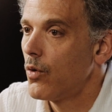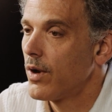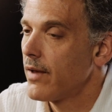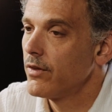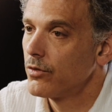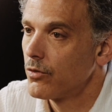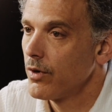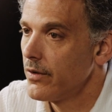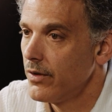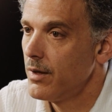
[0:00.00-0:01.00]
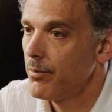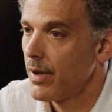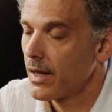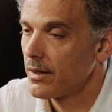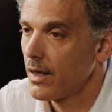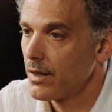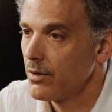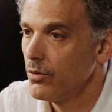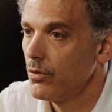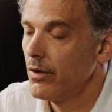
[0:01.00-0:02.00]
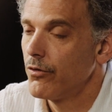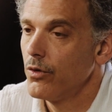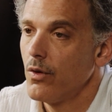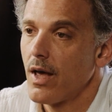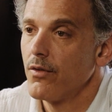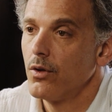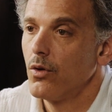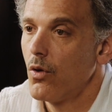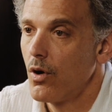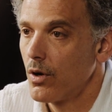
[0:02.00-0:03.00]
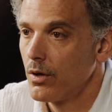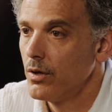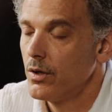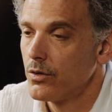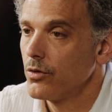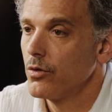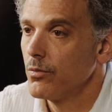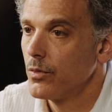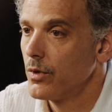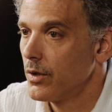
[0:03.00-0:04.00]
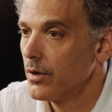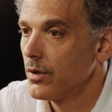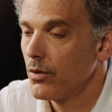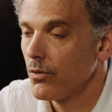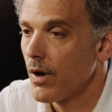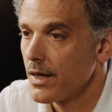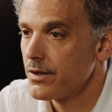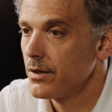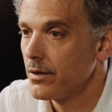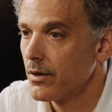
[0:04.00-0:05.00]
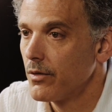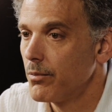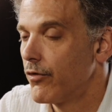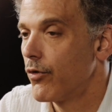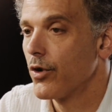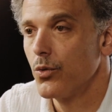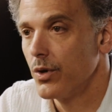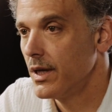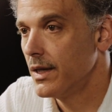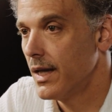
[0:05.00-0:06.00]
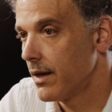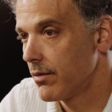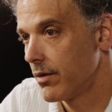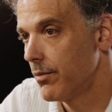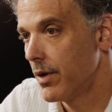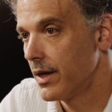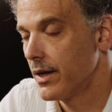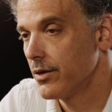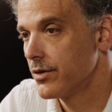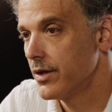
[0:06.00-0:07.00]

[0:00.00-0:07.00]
won't have as great of an impact on you if you have a long-term horizon before you would need the money that you're